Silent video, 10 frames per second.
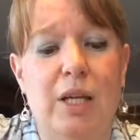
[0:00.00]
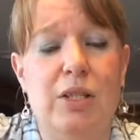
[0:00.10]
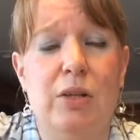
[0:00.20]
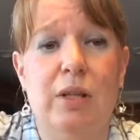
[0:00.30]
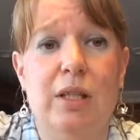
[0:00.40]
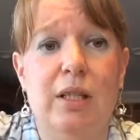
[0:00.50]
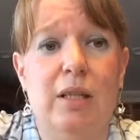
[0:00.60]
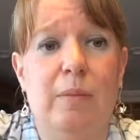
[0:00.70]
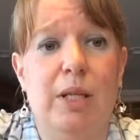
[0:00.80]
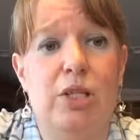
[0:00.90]
So they did
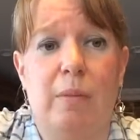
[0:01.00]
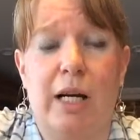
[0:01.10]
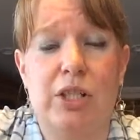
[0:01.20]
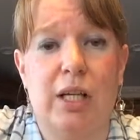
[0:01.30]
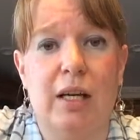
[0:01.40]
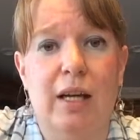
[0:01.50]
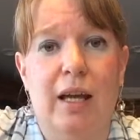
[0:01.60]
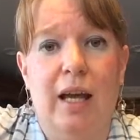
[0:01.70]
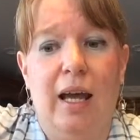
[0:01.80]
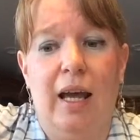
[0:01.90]
the meet your matcha
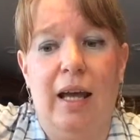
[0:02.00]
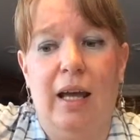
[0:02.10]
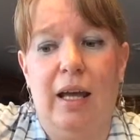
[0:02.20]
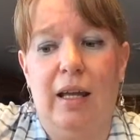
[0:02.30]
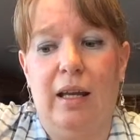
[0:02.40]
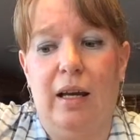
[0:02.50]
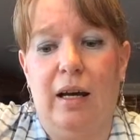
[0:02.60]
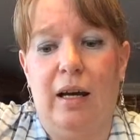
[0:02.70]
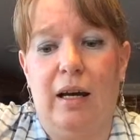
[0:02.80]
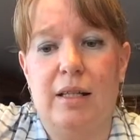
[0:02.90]
and
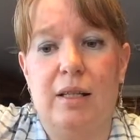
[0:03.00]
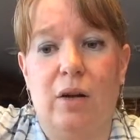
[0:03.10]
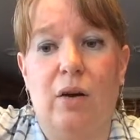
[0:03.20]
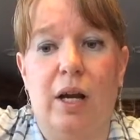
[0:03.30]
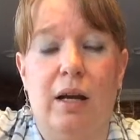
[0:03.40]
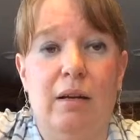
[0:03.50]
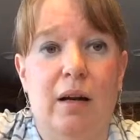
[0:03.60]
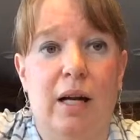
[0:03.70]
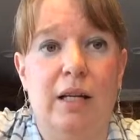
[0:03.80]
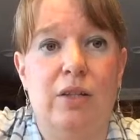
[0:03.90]
uh, I said, okay,
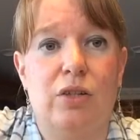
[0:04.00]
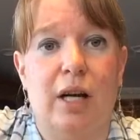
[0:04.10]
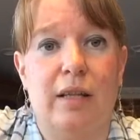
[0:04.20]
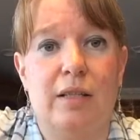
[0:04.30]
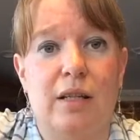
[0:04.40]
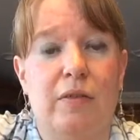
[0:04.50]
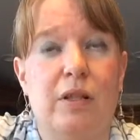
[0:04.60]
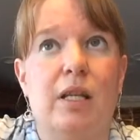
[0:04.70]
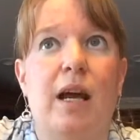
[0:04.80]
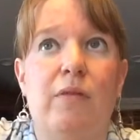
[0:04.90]
I need to try this stuff
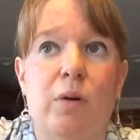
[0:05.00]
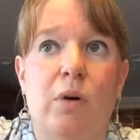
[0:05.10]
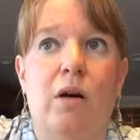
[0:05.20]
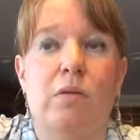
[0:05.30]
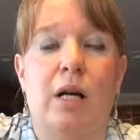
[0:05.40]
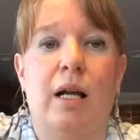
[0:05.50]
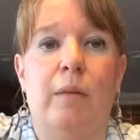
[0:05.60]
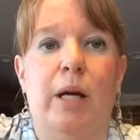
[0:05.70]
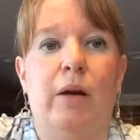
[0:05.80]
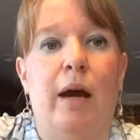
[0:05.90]
because everyone goes on
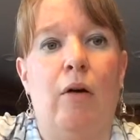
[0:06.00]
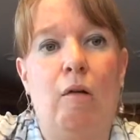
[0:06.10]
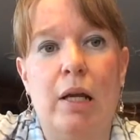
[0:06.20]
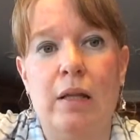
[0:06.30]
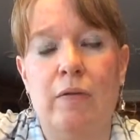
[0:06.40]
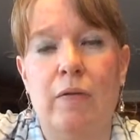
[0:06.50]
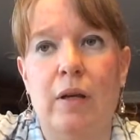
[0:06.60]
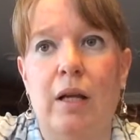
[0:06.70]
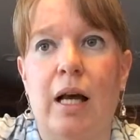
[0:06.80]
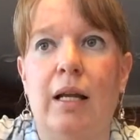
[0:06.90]
about how great they
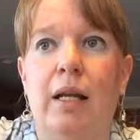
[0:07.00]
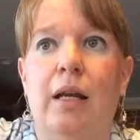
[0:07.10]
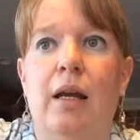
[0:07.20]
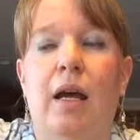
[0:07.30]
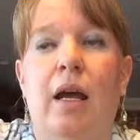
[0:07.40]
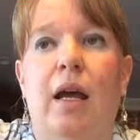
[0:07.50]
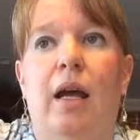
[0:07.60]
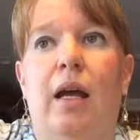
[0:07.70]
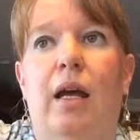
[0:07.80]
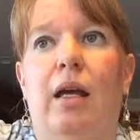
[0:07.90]
feel on it.
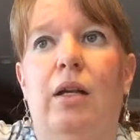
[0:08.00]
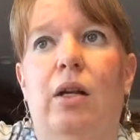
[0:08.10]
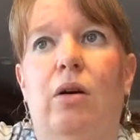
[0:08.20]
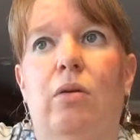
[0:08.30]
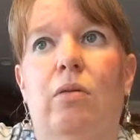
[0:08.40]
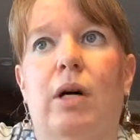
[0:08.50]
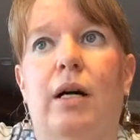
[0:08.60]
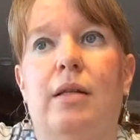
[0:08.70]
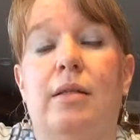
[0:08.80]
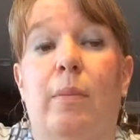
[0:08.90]
And, you know,
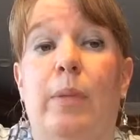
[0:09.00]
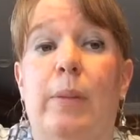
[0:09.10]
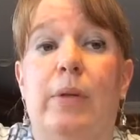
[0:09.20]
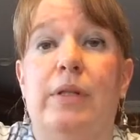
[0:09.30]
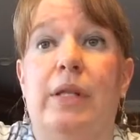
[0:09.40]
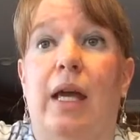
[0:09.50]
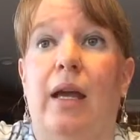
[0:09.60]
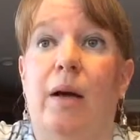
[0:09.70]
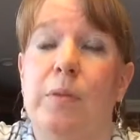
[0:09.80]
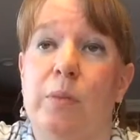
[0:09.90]
uh, some people say it
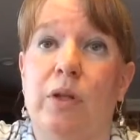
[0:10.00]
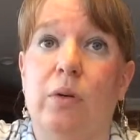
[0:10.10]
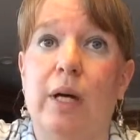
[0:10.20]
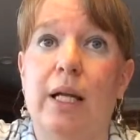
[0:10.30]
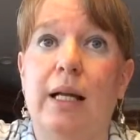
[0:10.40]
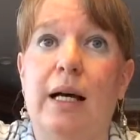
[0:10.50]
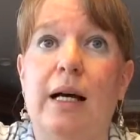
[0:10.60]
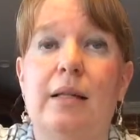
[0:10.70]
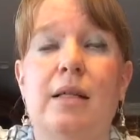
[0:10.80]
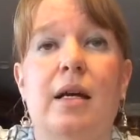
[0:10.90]
helped them with their weight
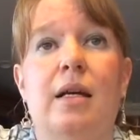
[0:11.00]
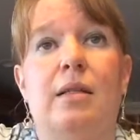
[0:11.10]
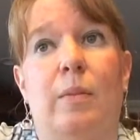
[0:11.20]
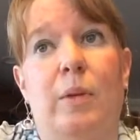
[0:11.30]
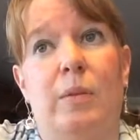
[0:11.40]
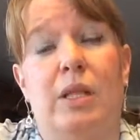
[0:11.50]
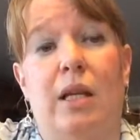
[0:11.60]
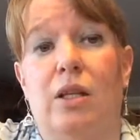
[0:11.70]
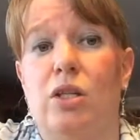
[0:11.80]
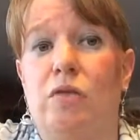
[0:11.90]
loss. Some people say
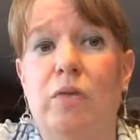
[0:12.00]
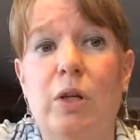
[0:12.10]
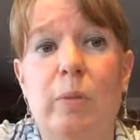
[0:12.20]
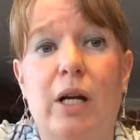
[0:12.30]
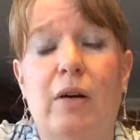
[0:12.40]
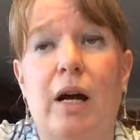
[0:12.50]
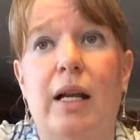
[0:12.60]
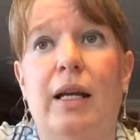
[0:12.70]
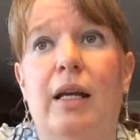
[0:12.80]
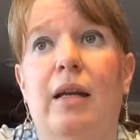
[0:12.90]
they just feel better
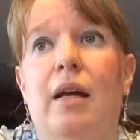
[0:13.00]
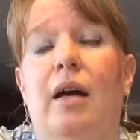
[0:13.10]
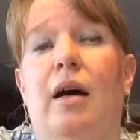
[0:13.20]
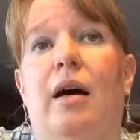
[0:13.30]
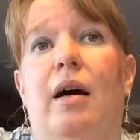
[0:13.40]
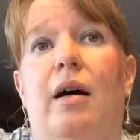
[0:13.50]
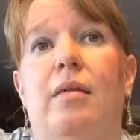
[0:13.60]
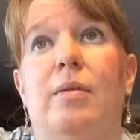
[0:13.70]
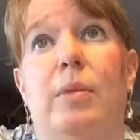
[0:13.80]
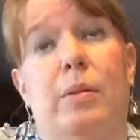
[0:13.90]
on it.
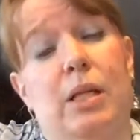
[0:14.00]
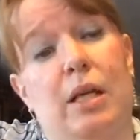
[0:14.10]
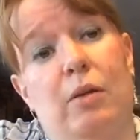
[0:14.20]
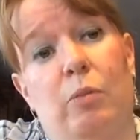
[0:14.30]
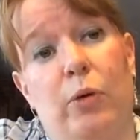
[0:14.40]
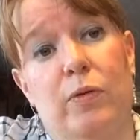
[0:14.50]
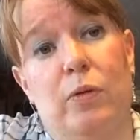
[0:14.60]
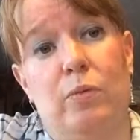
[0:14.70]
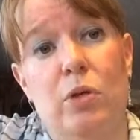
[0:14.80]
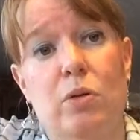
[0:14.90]
Uh, some people say it improves their
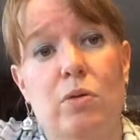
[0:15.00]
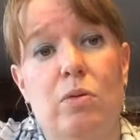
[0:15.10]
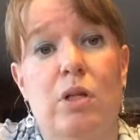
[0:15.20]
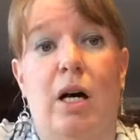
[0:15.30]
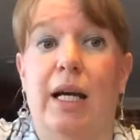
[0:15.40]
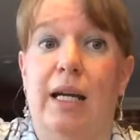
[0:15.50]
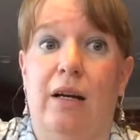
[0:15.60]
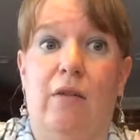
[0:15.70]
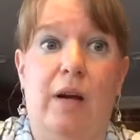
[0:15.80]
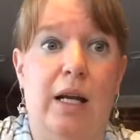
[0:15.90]
mood. I get
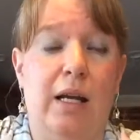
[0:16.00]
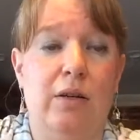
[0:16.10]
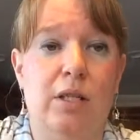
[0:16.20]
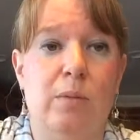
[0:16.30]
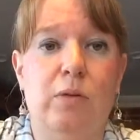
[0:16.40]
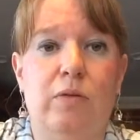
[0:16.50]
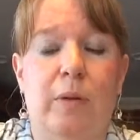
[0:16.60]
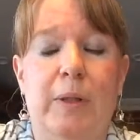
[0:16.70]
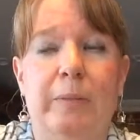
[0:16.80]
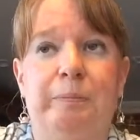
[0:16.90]
a great energy boost
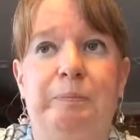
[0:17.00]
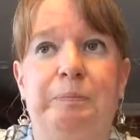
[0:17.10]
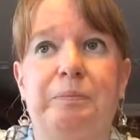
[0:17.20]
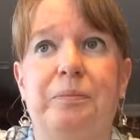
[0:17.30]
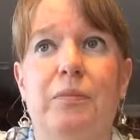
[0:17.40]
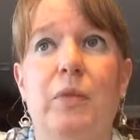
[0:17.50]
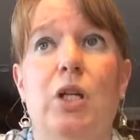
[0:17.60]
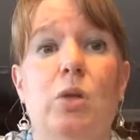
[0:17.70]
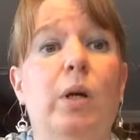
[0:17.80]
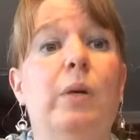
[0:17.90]
from it.
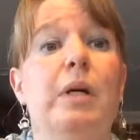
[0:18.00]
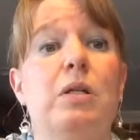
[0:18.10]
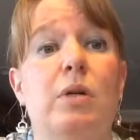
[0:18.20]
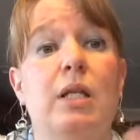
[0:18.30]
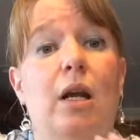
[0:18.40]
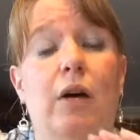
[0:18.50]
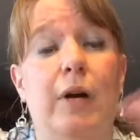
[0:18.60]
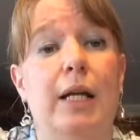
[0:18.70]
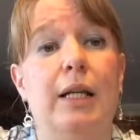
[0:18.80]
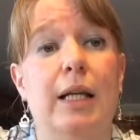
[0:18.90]
So anyway, so I said, all
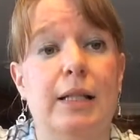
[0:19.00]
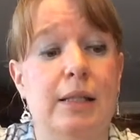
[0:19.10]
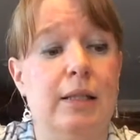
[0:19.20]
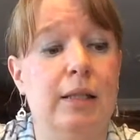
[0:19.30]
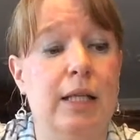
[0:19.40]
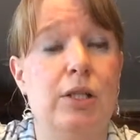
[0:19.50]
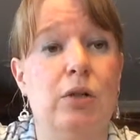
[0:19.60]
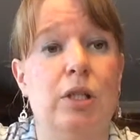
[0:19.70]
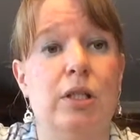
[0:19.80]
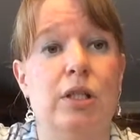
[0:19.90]
right, let's let's do
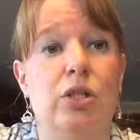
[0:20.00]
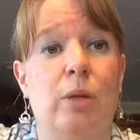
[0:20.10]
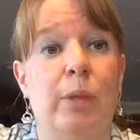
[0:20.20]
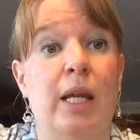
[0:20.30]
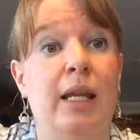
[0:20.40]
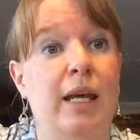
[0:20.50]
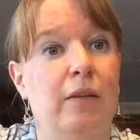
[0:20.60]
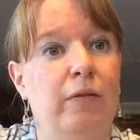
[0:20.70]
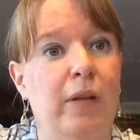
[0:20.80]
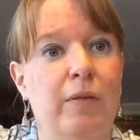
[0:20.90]
this. Let's jump in. And they had
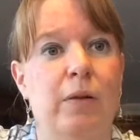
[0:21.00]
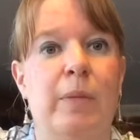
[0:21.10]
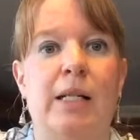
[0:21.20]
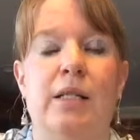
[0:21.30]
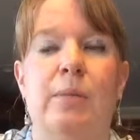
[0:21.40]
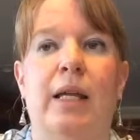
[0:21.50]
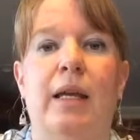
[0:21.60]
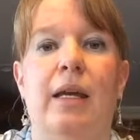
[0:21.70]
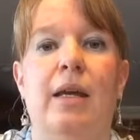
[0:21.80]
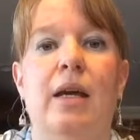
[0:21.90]
the flavored matchas by
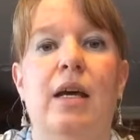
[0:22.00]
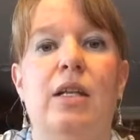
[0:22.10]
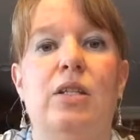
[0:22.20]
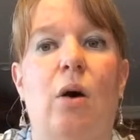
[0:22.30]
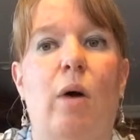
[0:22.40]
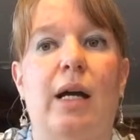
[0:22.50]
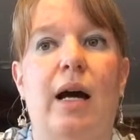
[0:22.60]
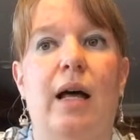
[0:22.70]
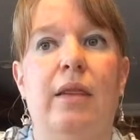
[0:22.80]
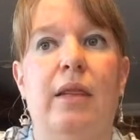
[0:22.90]
then. So I
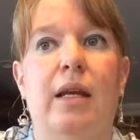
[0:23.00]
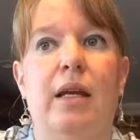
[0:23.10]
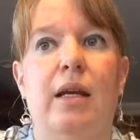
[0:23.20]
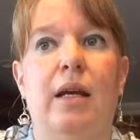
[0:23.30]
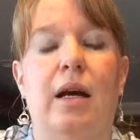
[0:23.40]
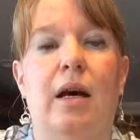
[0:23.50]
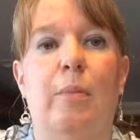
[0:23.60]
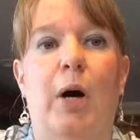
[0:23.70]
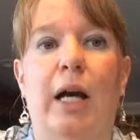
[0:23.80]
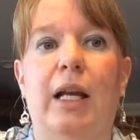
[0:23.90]
gotten the uh,
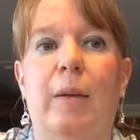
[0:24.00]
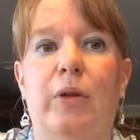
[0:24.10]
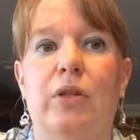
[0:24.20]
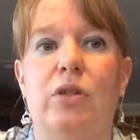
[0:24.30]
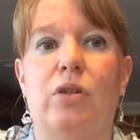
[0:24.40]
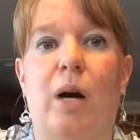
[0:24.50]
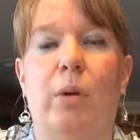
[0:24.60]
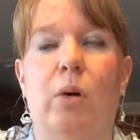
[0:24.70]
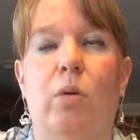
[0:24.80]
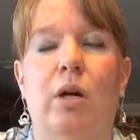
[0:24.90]
pineapple and
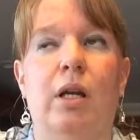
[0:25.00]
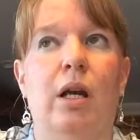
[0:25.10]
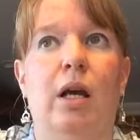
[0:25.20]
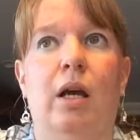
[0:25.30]
strawberry one